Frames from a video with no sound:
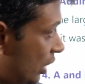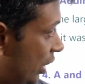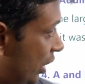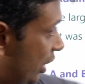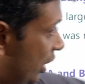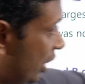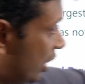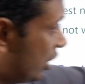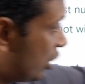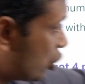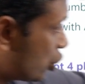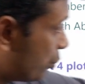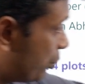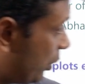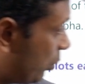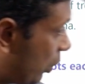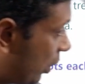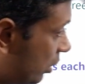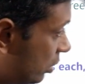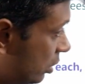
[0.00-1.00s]
Here there should
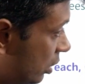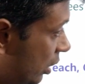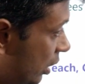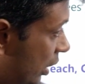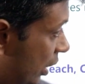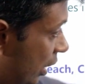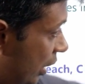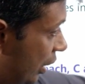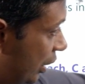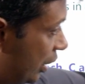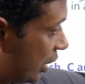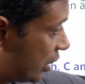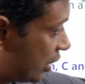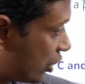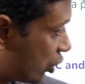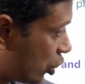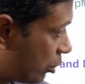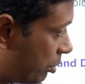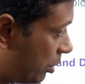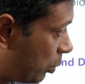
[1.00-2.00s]
be one, here there
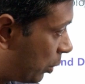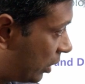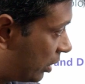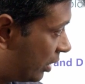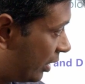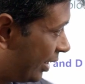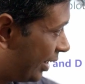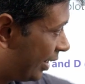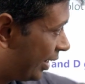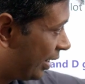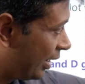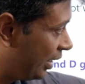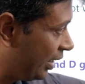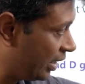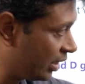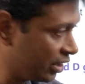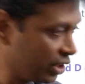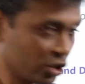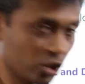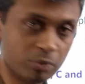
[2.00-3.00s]
should be one,
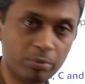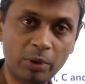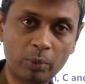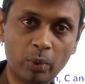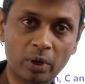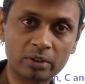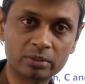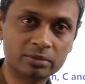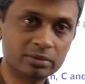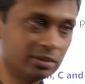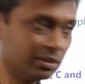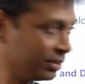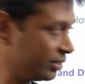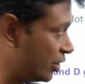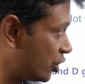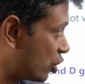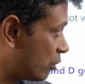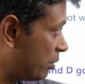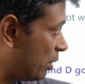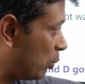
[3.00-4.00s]
here there should be one.
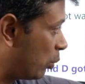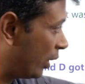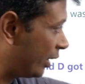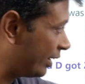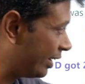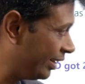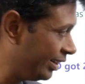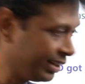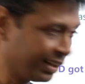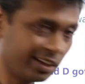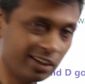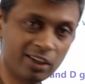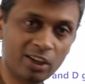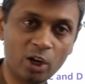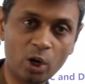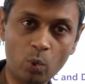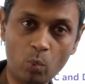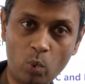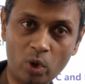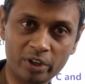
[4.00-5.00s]
There should be one here.
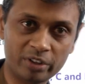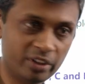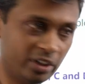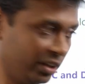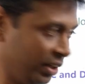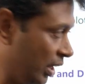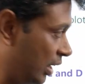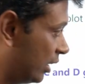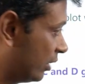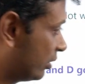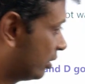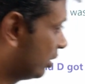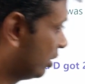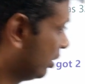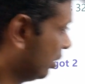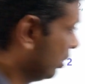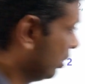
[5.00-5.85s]
What does that tell us?